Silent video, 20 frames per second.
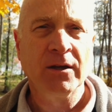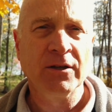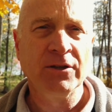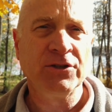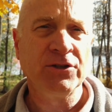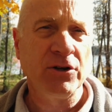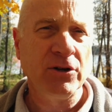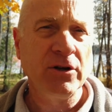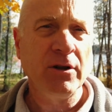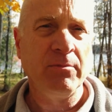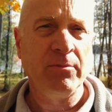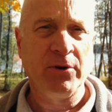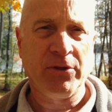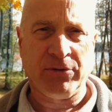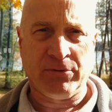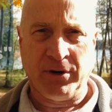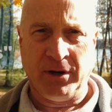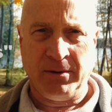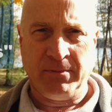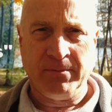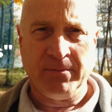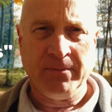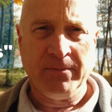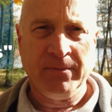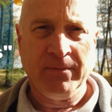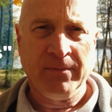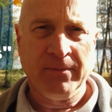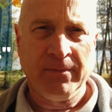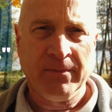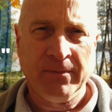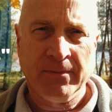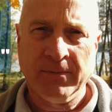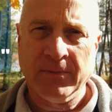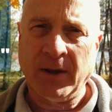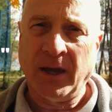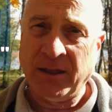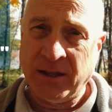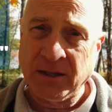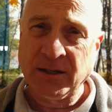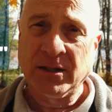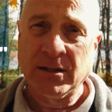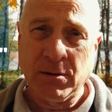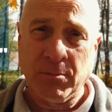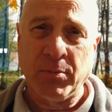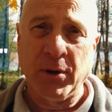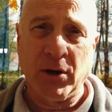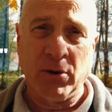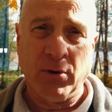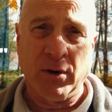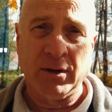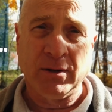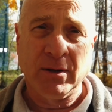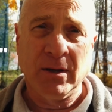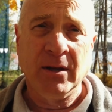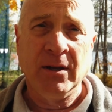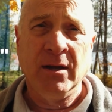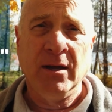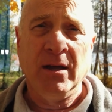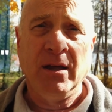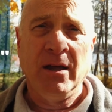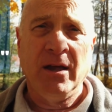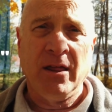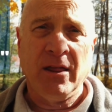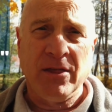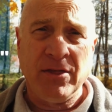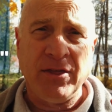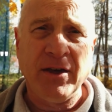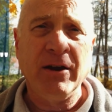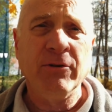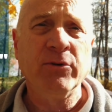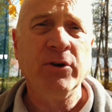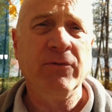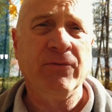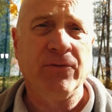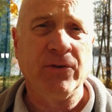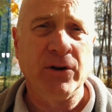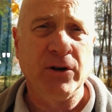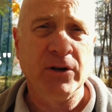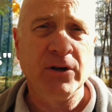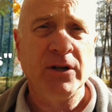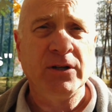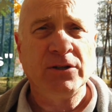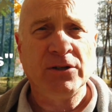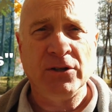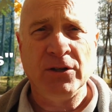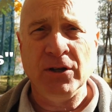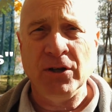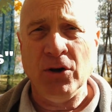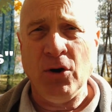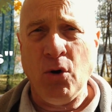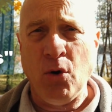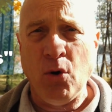Concern number 3, and this is a big one. They refer to the